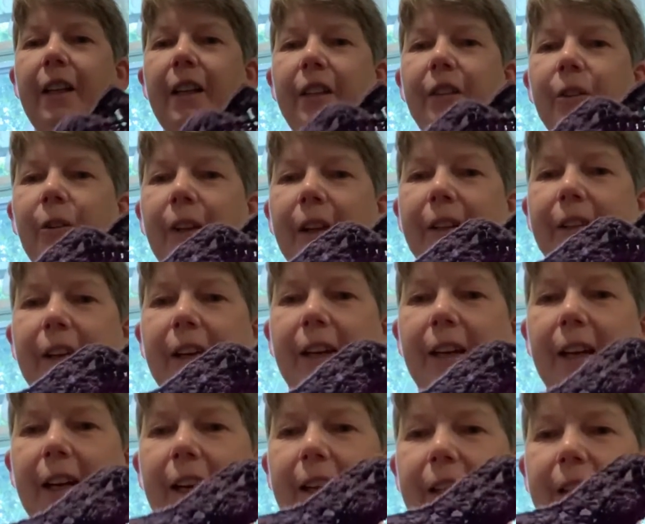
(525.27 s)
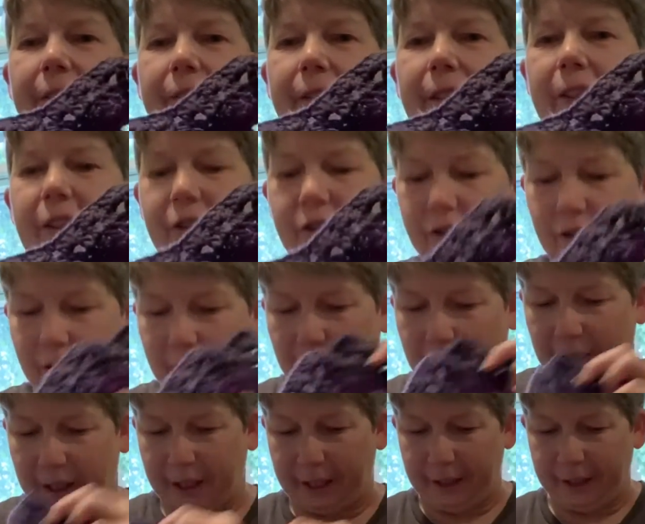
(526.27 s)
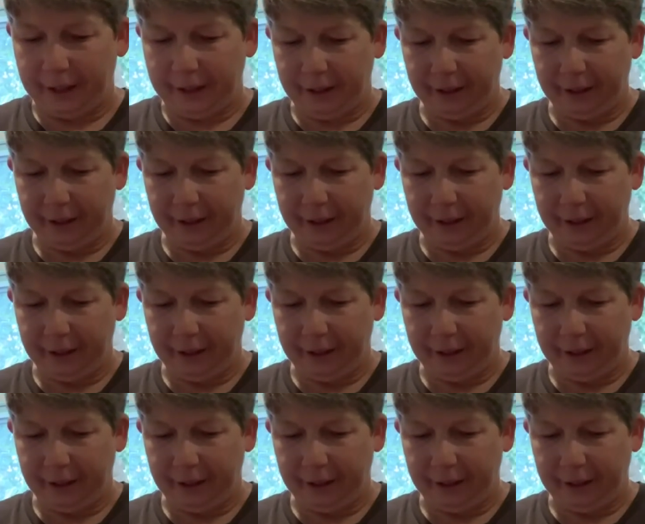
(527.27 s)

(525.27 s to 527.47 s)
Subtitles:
So I thought I'd give it a try.